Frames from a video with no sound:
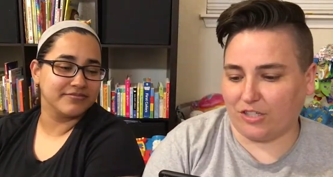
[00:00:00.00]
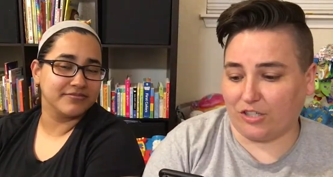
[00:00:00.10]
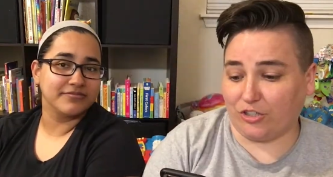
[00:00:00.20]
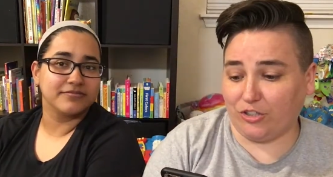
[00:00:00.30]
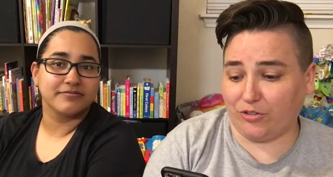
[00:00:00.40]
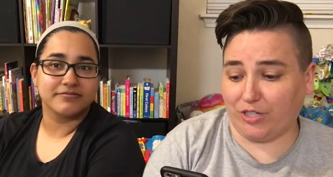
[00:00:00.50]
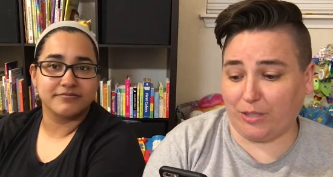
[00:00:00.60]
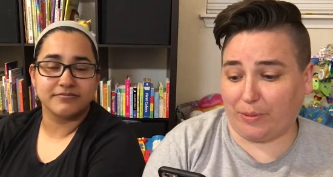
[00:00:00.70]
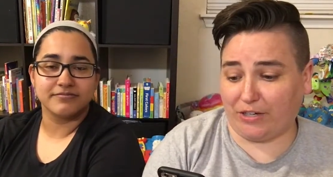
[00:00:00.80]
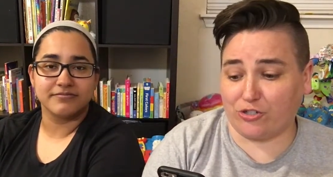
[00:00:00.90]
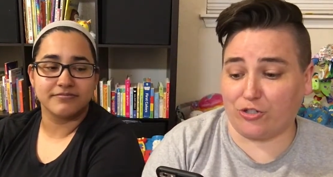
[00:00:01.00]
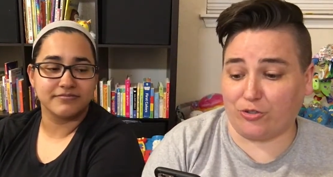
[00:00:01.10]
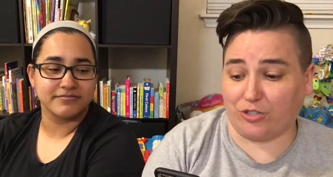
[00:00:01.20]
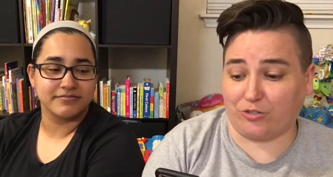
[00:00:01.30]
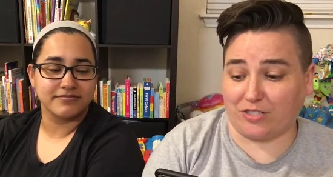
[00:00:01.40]
Speaker 1: You don't need a
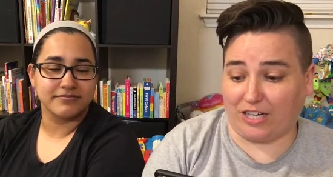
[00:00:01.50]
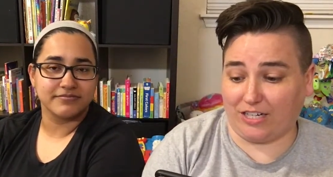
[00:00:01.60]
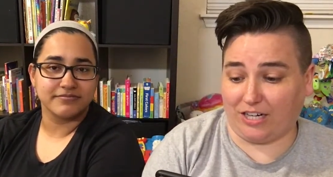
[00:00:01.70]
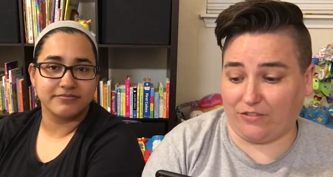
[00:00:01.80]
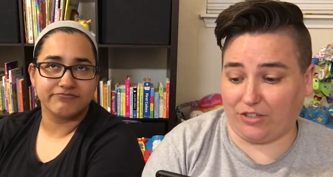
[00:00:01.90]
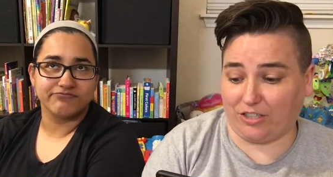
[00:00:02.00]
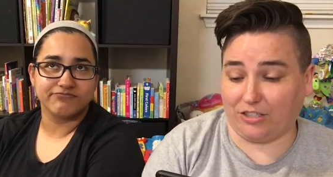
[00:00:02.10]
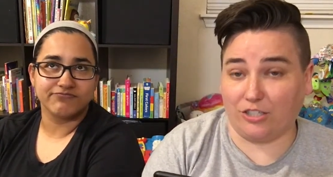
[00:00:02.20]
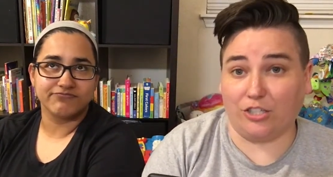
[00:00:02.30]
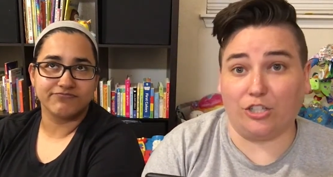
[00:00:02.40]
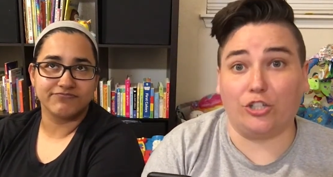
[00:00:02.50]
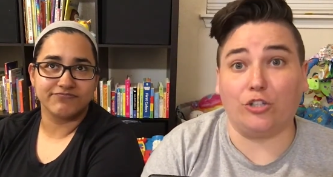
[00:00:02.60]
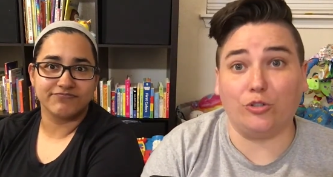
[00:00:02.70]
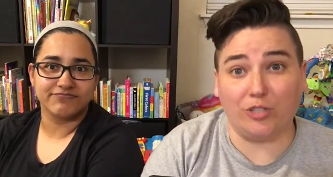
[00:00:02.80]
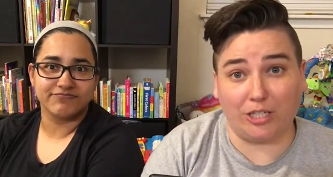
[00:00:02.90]
parachute to go skydiving
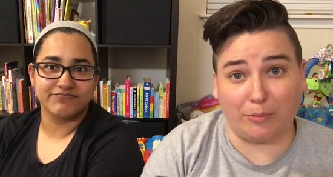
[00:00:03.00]
you need a